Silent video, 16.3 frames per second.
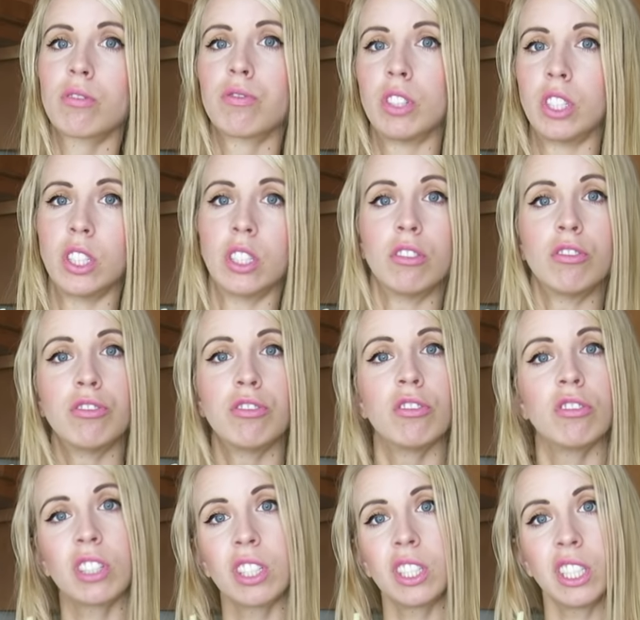Full of
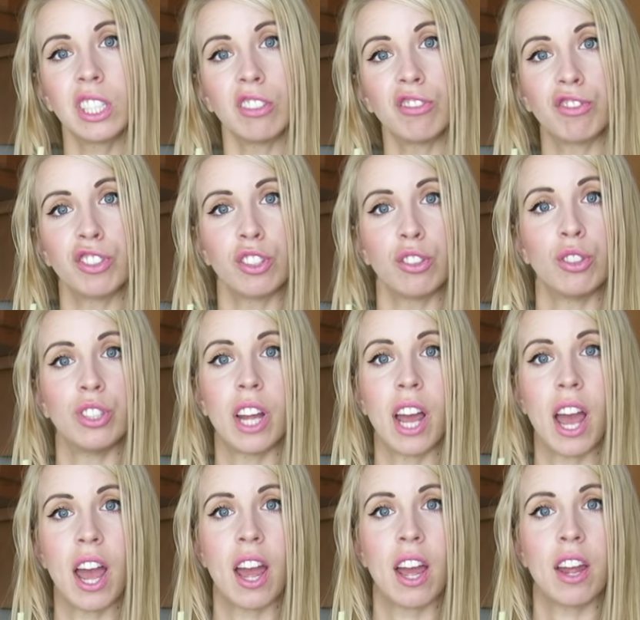kitten
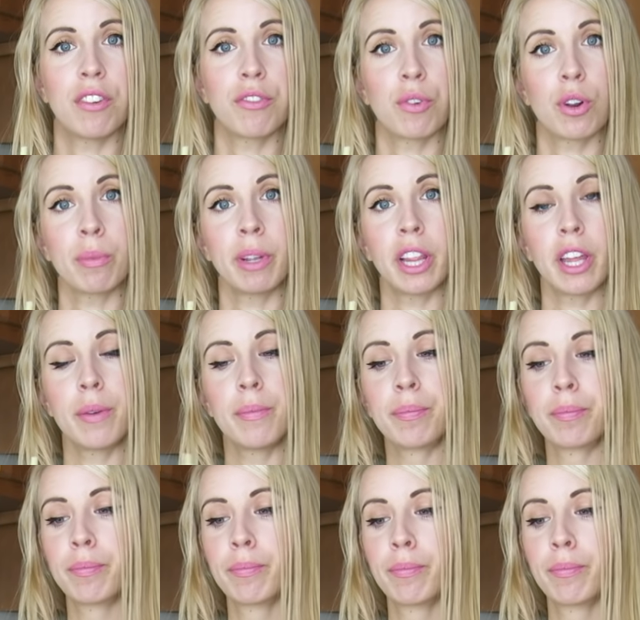food and formula.